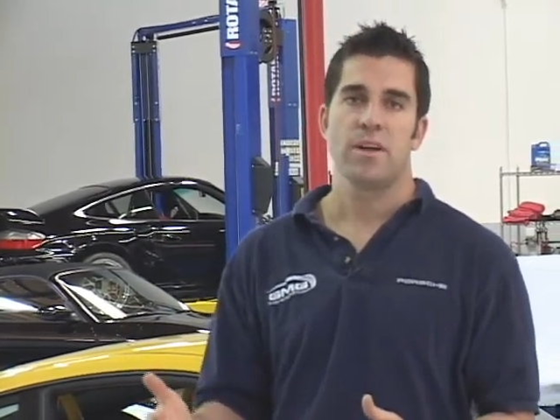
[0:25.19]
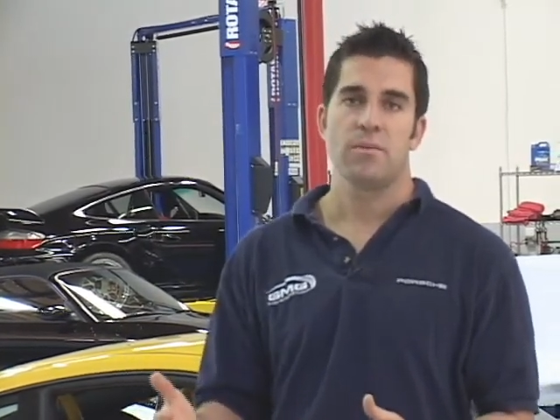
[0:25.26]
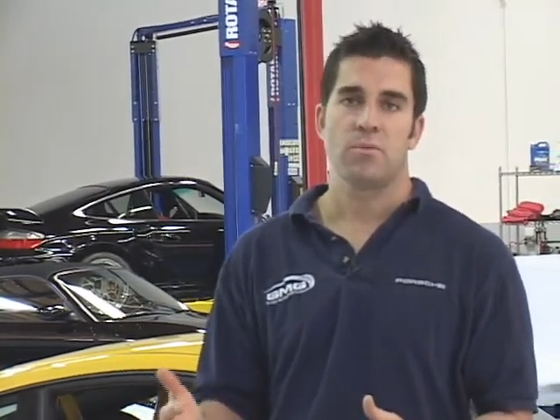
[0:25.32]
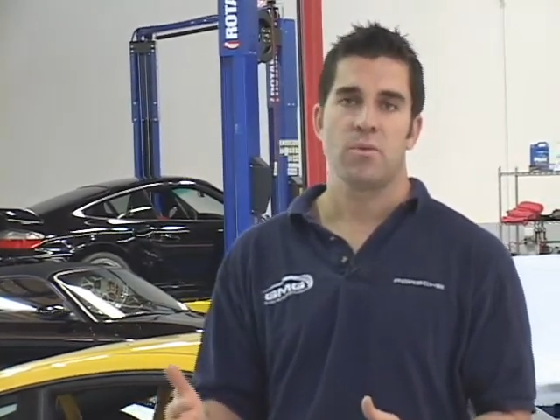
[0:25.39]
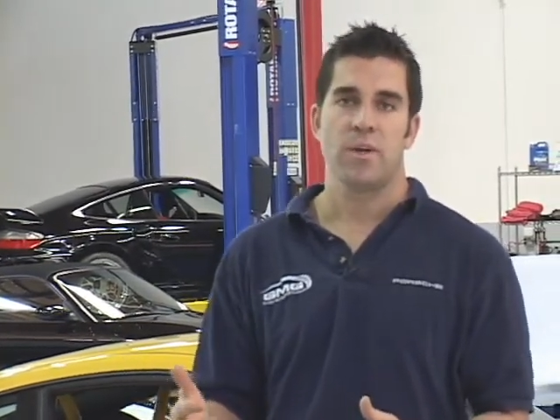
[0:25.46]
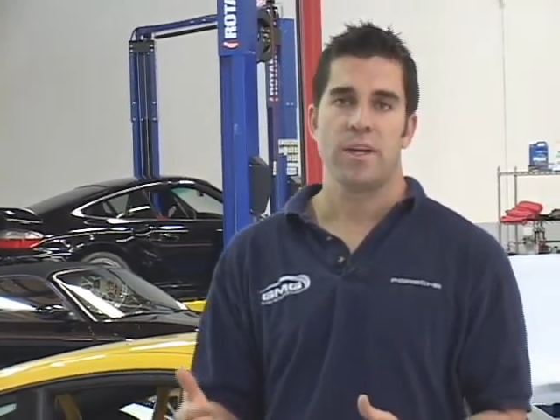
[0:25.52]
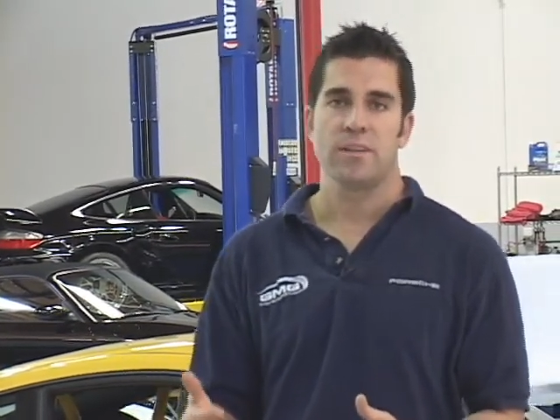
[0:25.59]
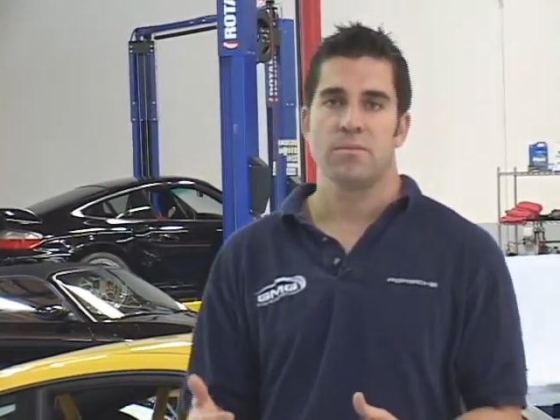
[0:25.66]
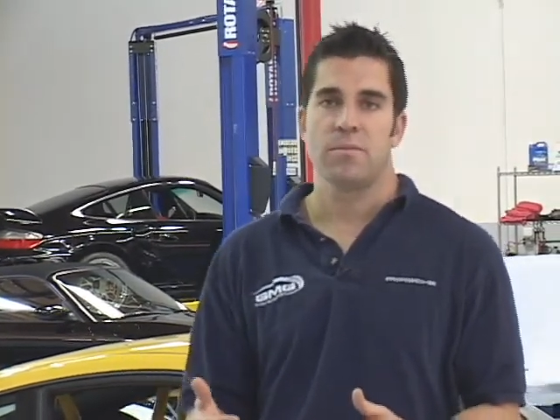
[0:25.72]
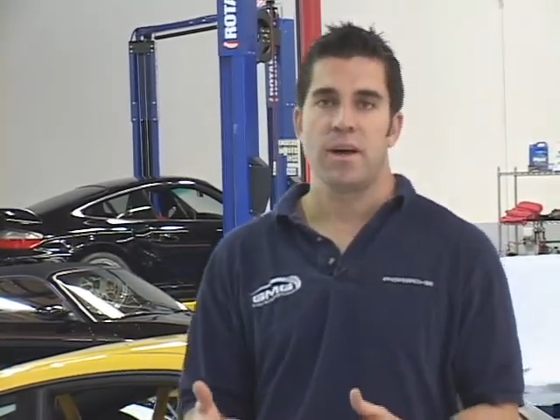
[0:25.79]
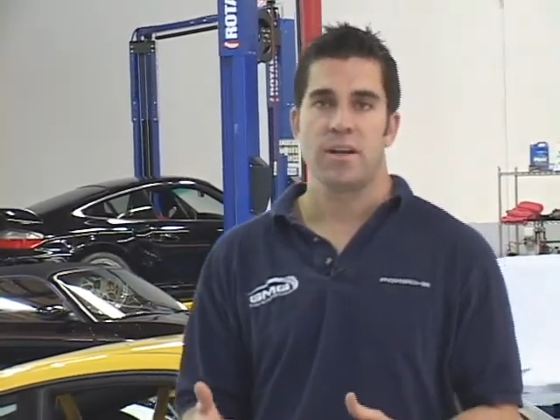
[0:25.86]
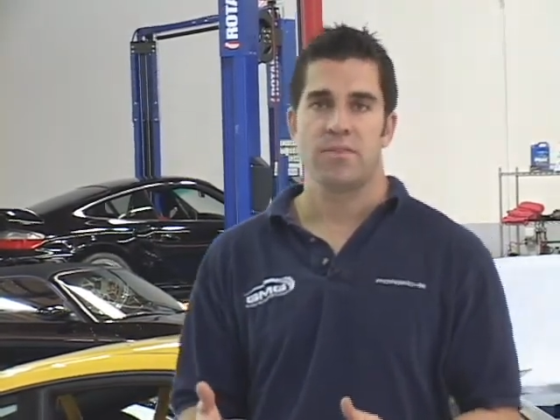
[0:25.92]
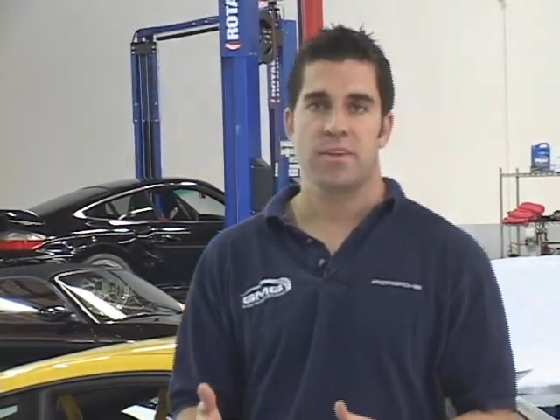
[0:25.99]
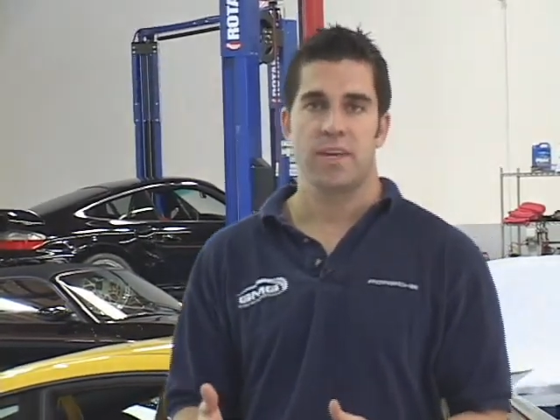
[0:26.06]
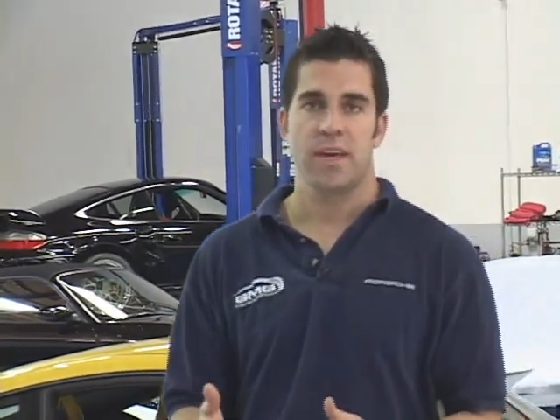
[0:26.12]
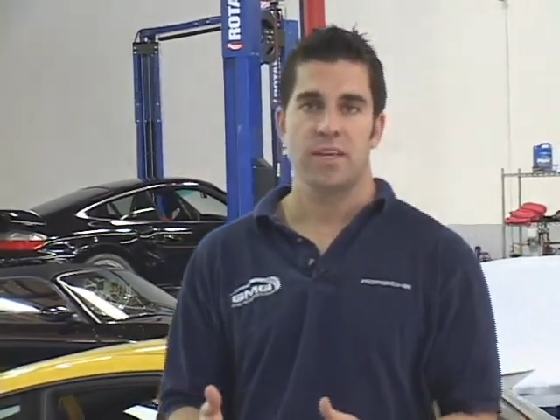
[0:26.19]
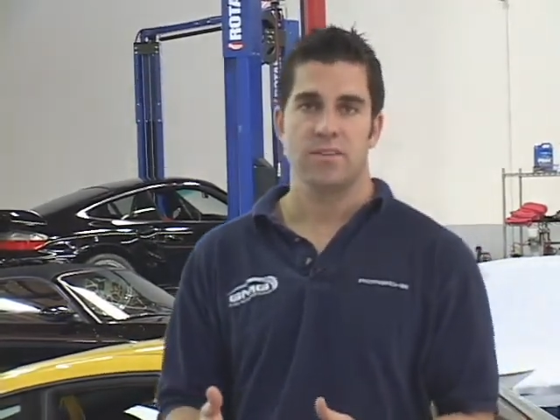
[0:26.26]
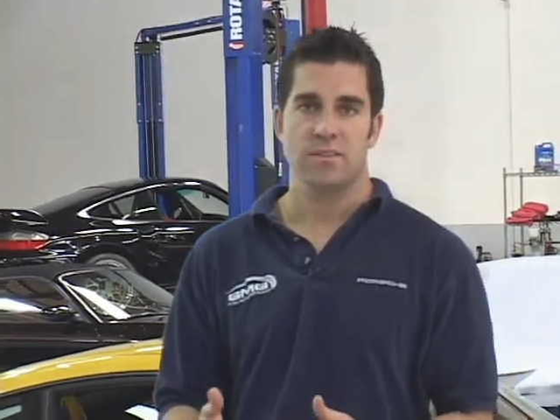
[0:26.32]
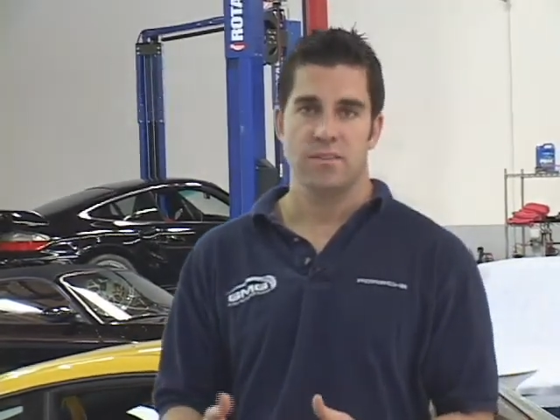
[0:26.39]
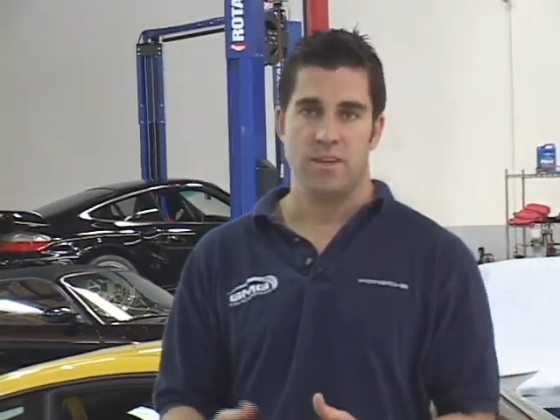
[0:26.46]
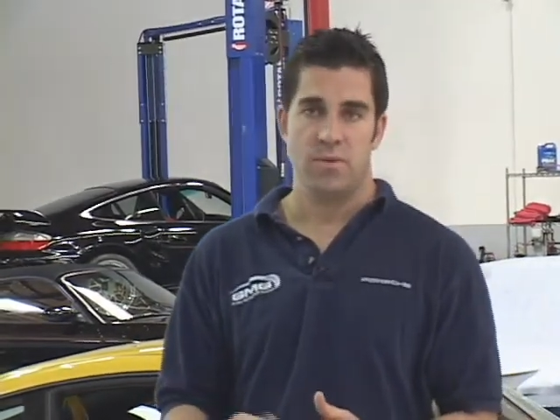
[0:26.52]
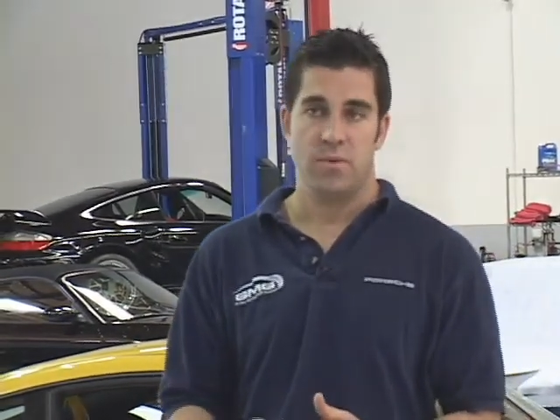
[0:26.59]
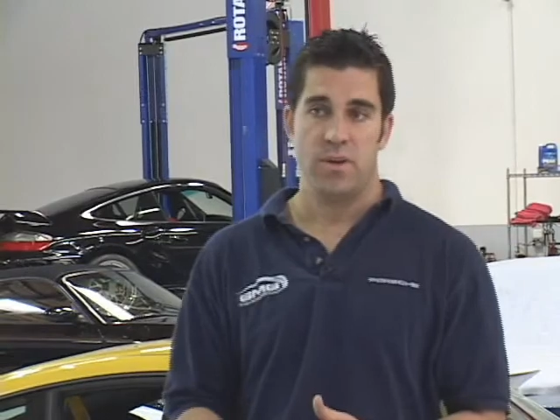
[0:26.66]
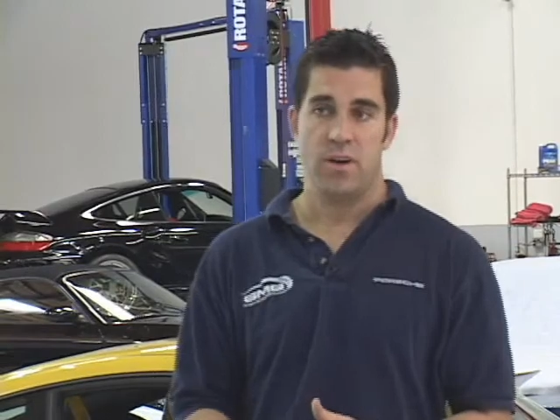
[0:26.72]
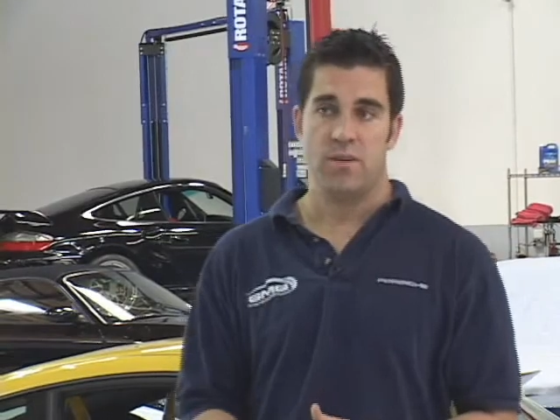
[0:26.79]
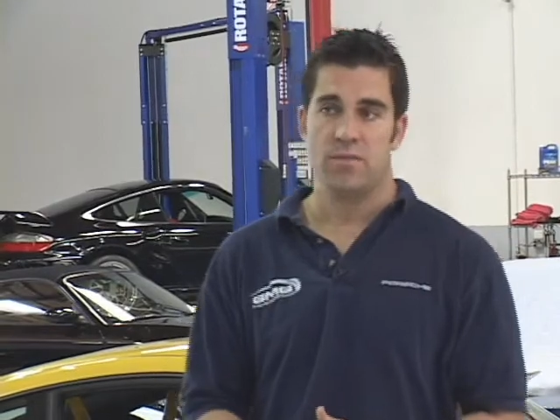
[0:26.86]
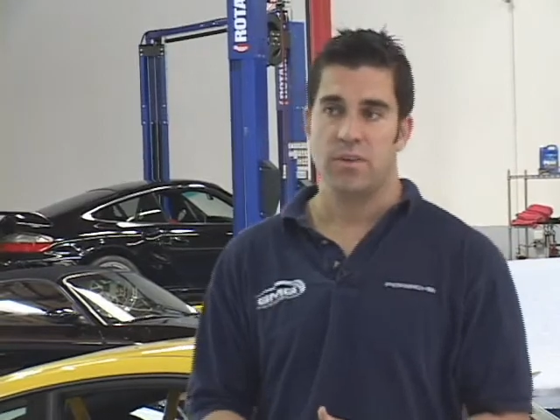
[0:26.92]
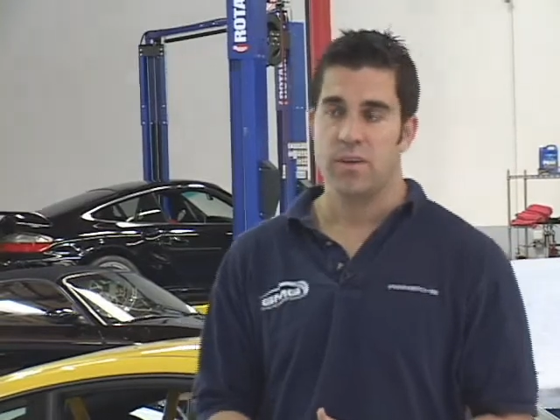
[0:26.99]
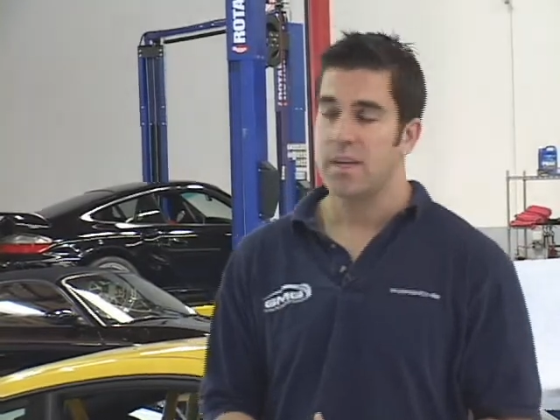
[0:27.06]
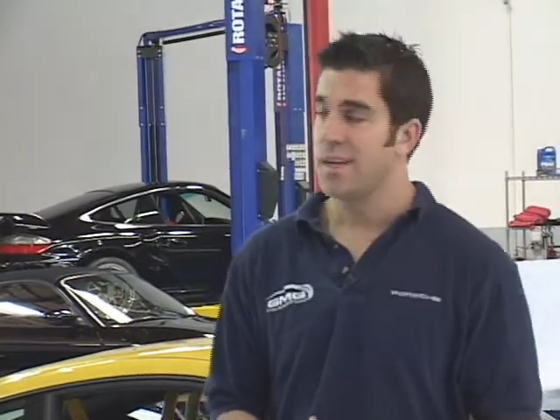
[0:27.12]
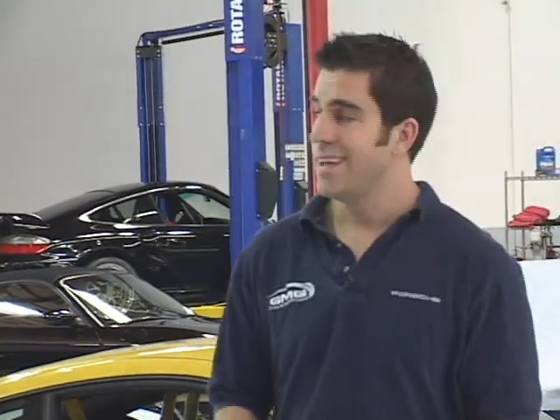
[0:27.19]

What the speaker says: upgrades and modifications that we offer.